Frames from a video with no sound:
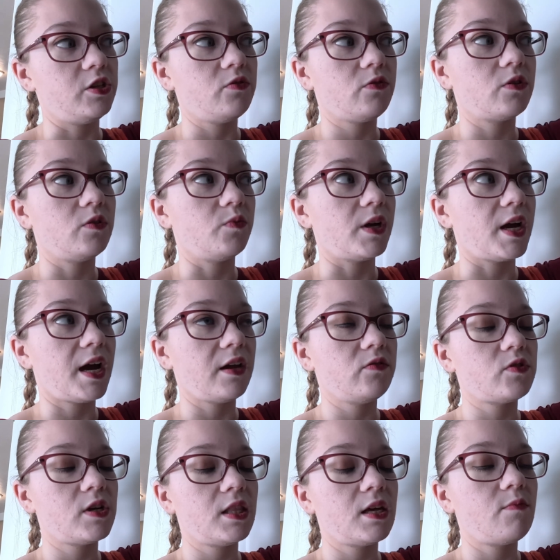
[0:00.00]
You can
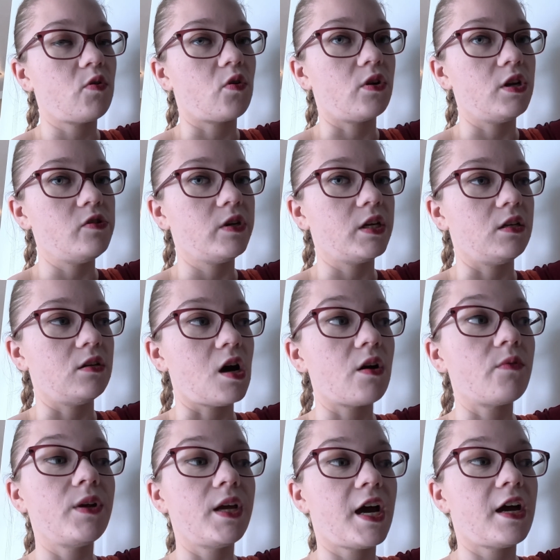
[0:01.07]
rehydrate them or you can not
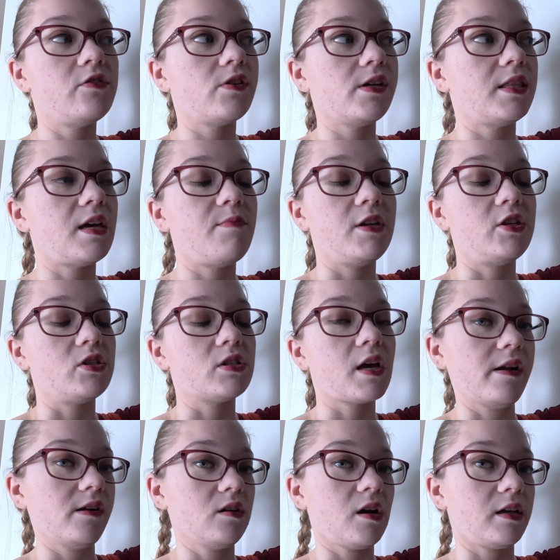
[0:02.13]
rehydrate them and just
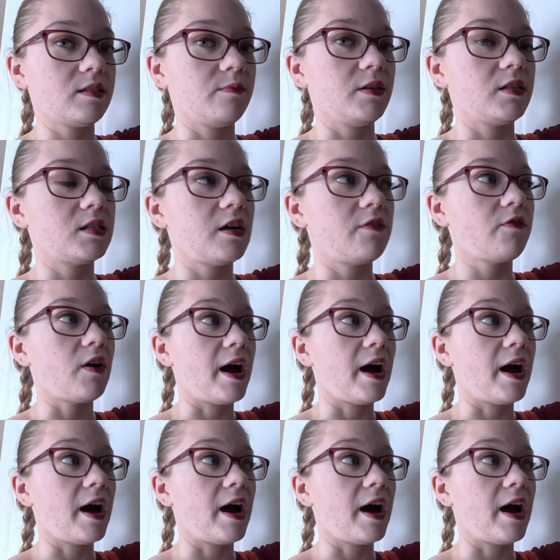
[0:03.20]
kind of toss them in stuff.